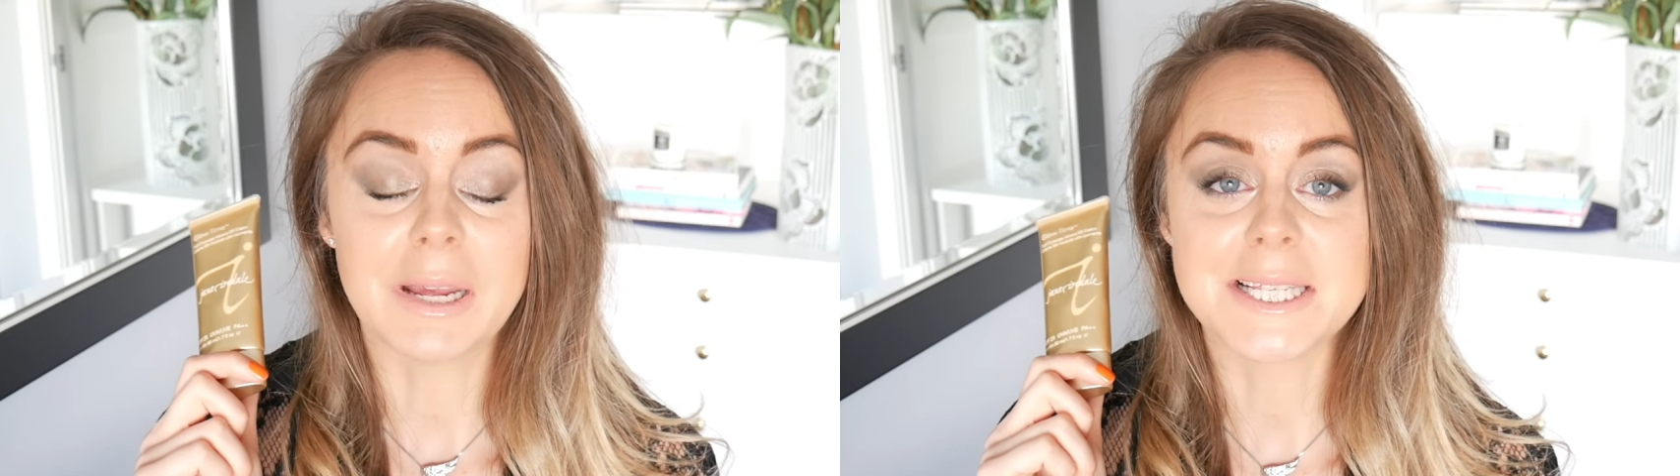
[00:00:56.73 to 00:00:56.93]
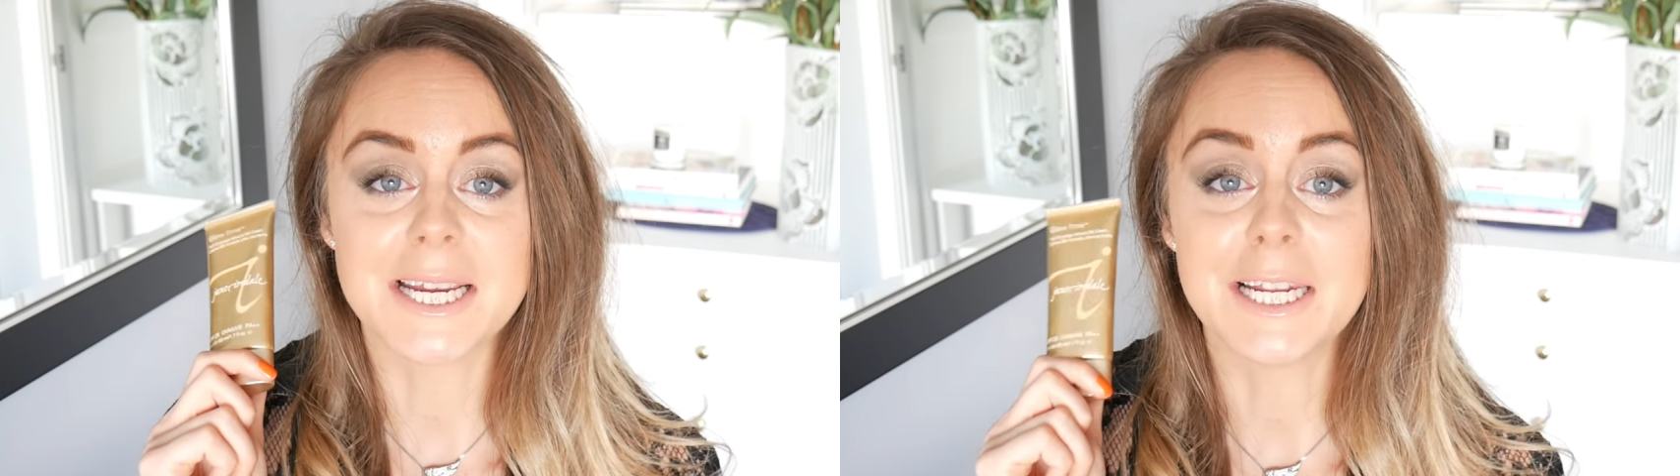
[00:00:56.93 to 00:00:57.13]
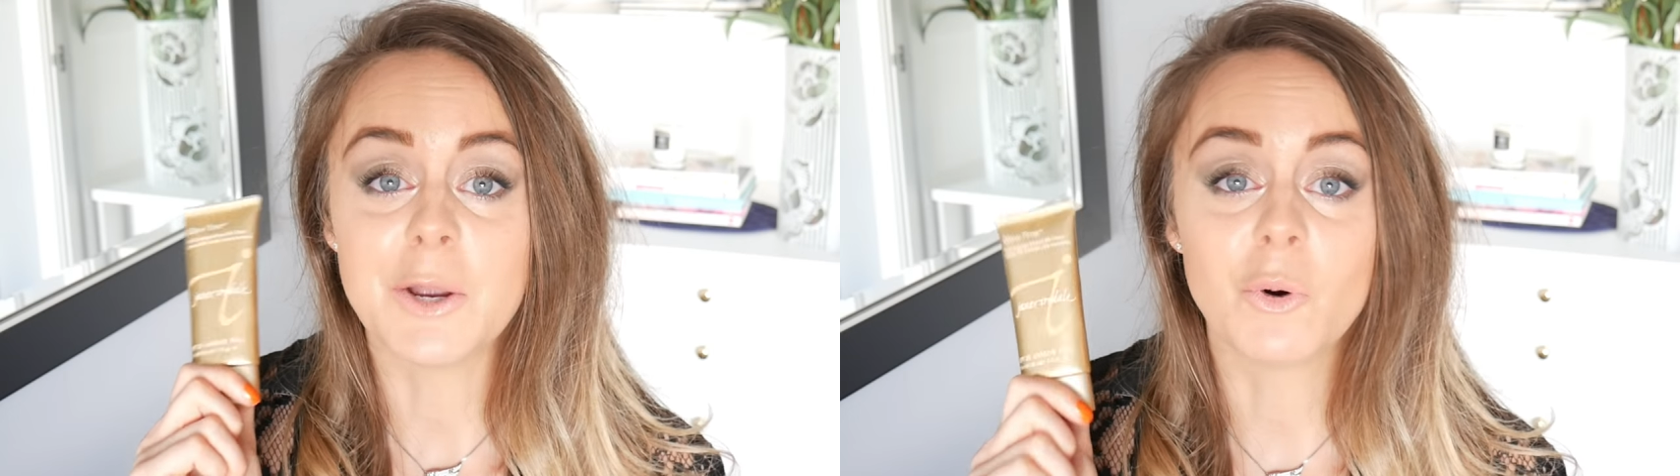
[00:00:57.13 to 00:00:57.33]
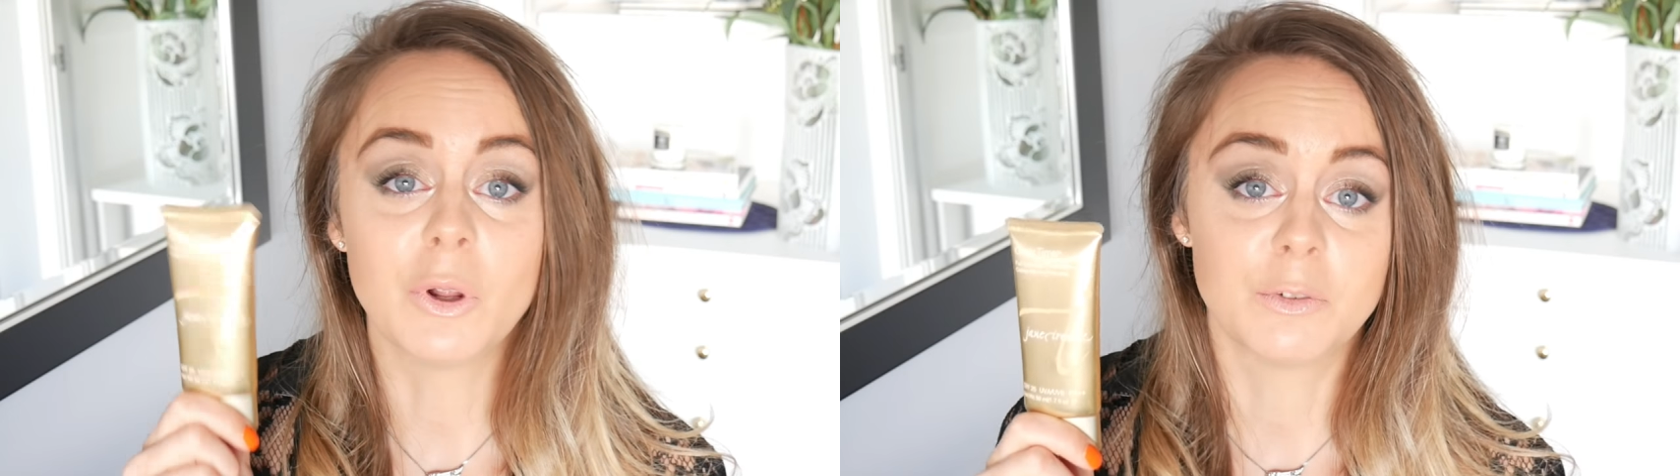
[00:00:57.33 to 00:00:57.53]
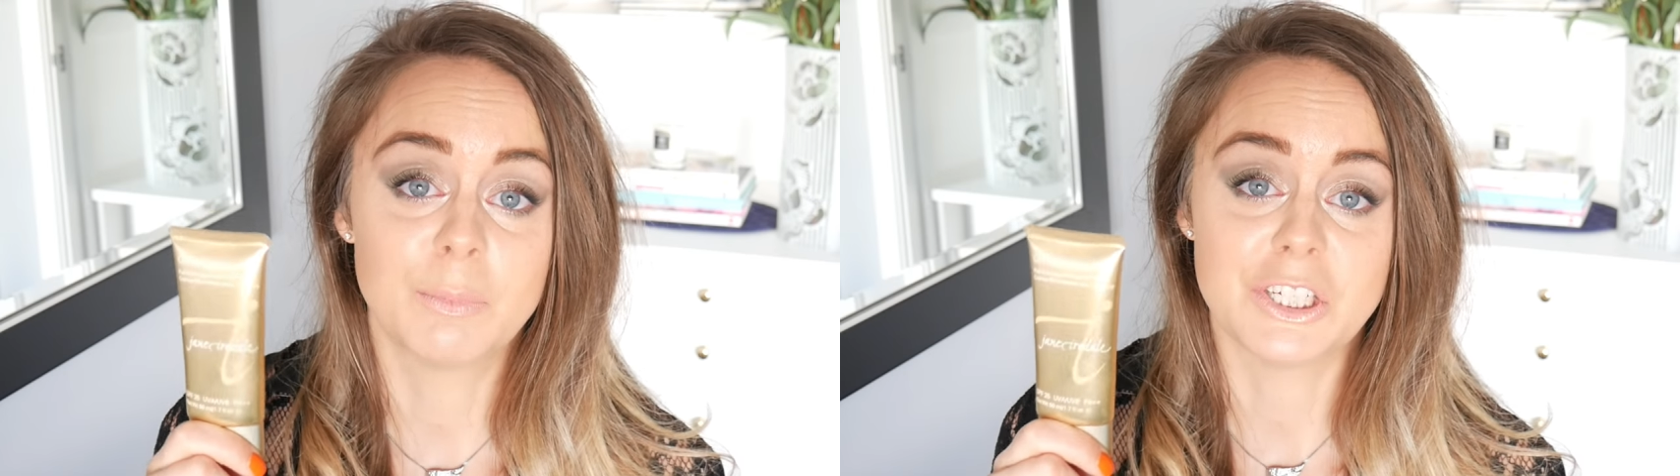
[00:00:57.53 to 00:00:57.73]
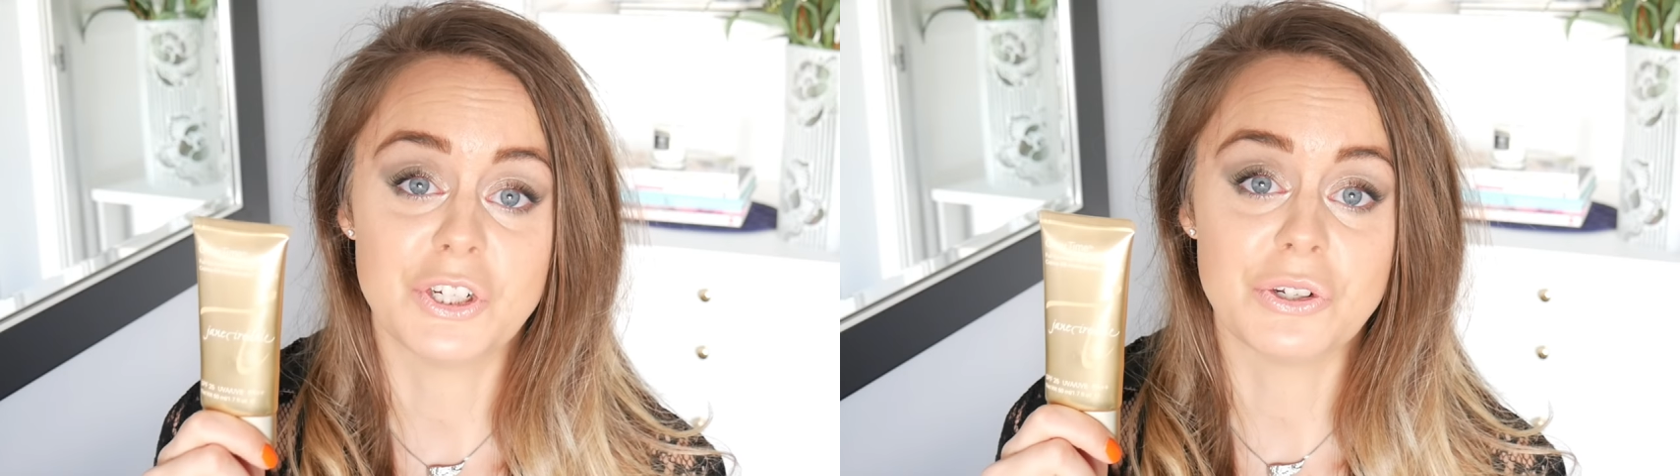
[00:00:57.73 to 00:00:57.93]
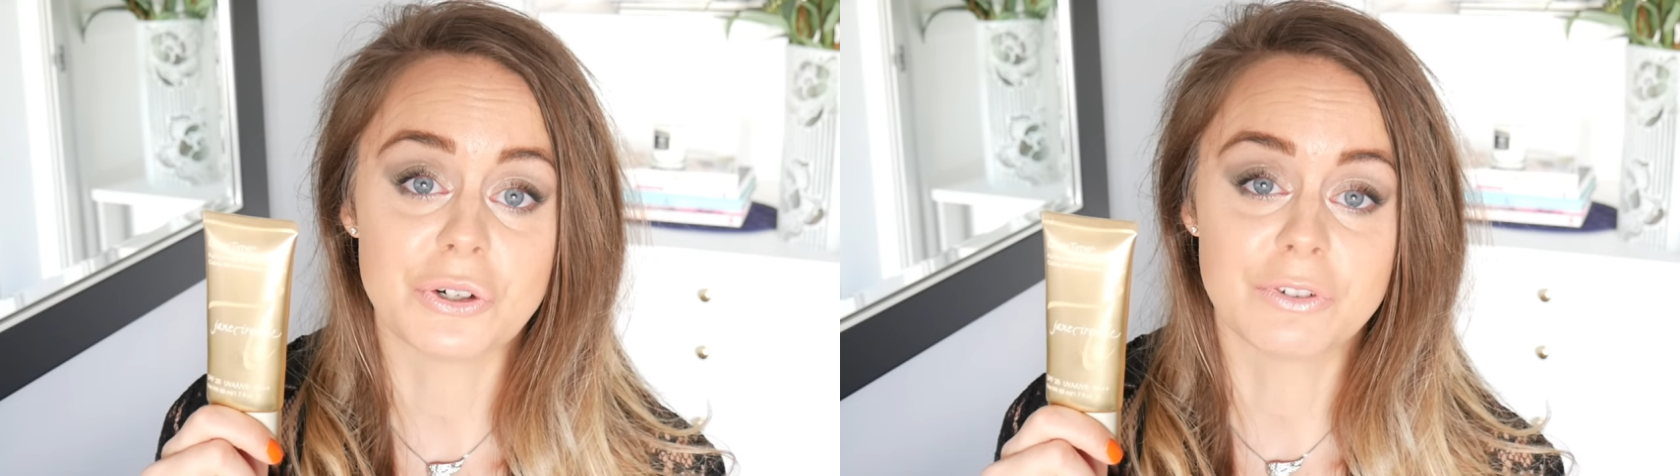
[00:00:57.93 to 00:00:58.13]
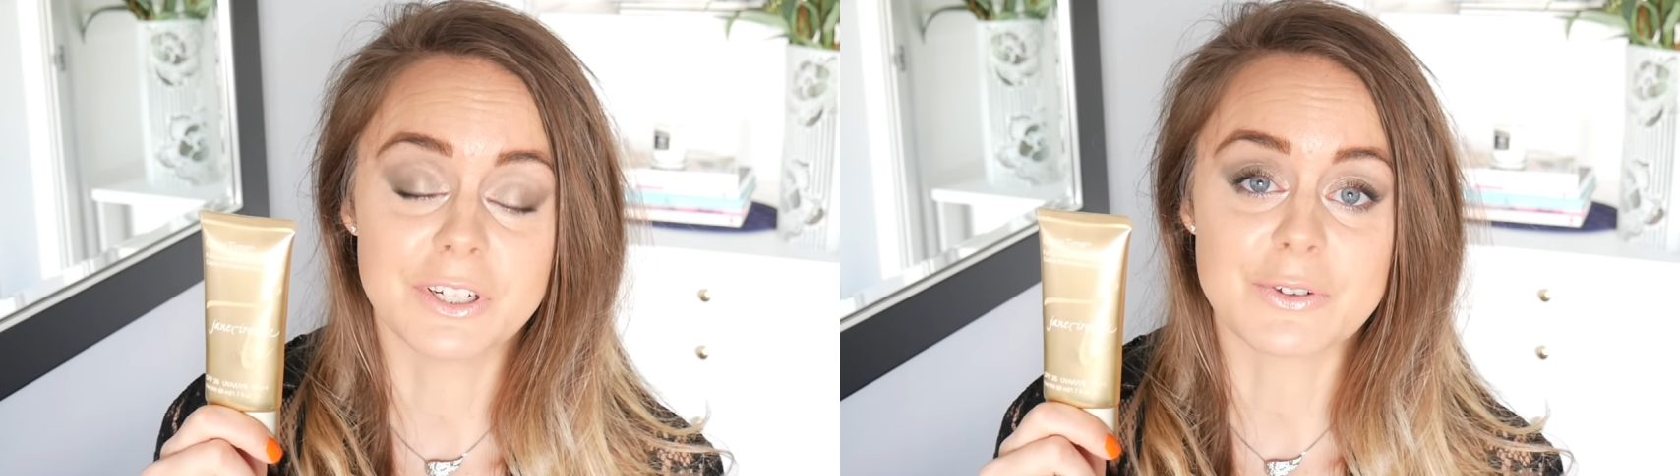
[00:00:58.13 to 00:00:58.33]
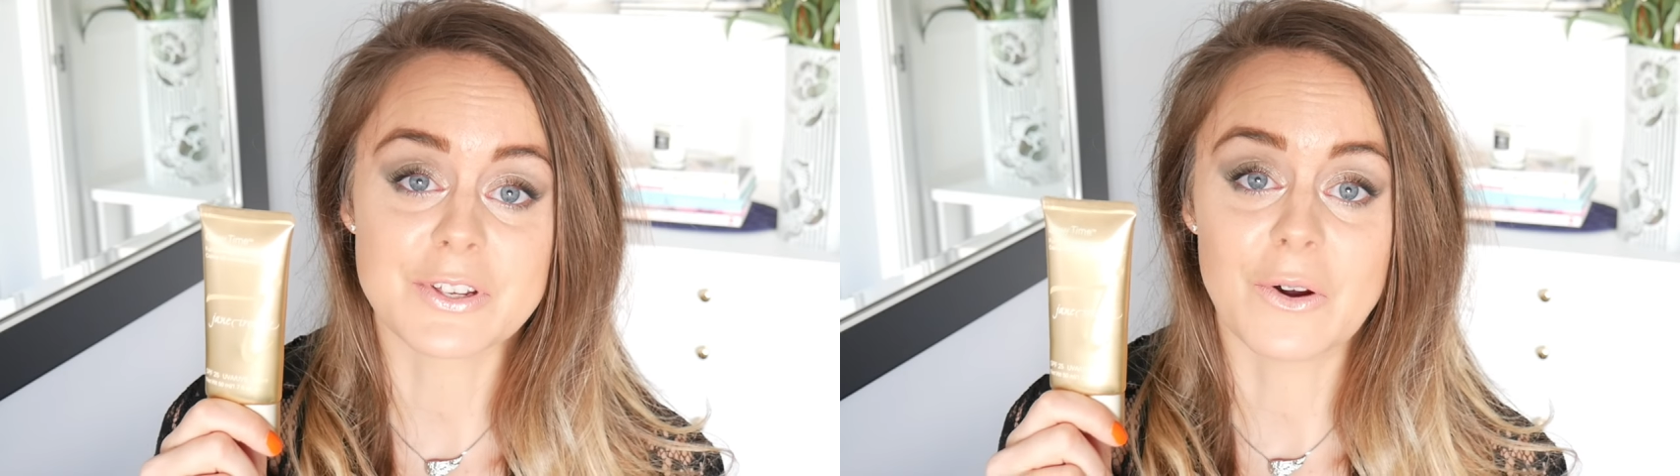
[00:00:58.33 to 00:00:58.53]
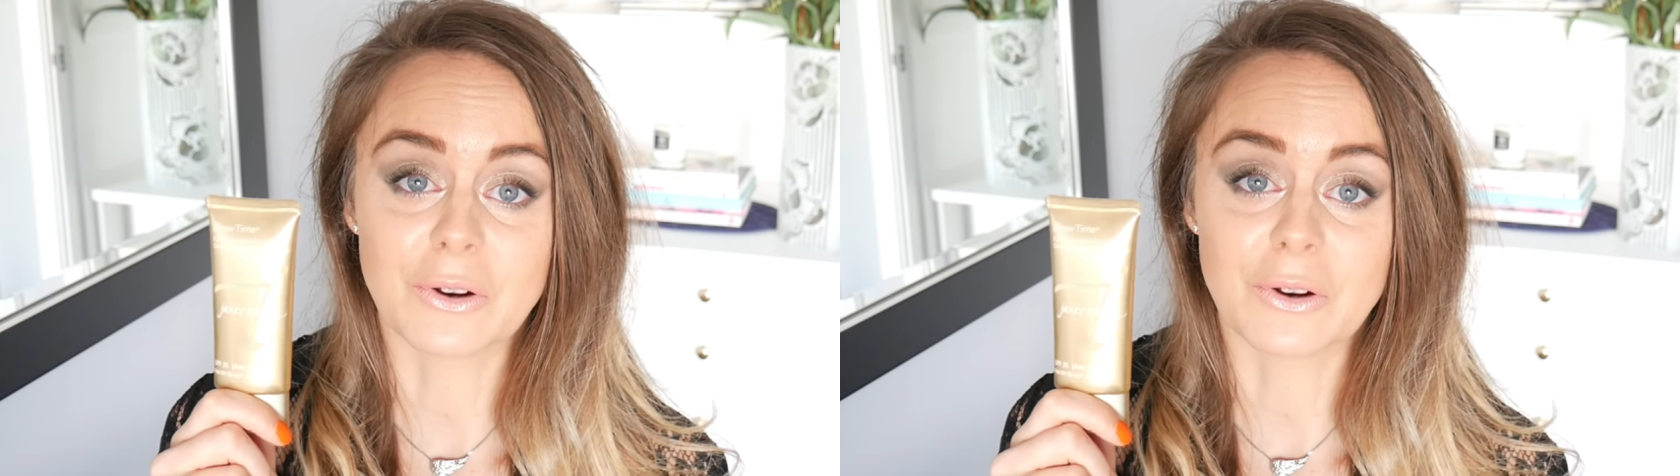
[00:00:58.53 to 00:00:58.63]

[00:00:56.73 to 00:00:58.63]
basically all of my tutorials